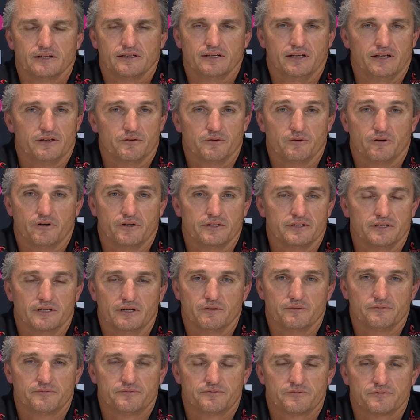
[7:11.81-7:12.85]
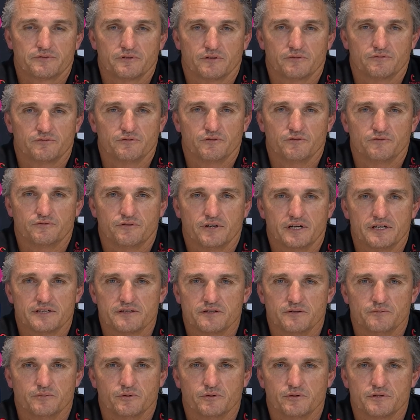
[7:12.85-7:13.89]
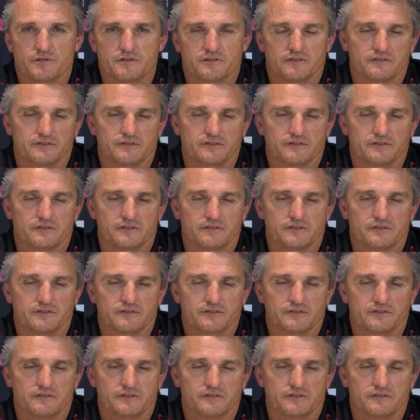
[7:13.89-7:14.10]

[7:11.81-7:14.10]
yeah, you're right. You know, I've got full faith in the boys,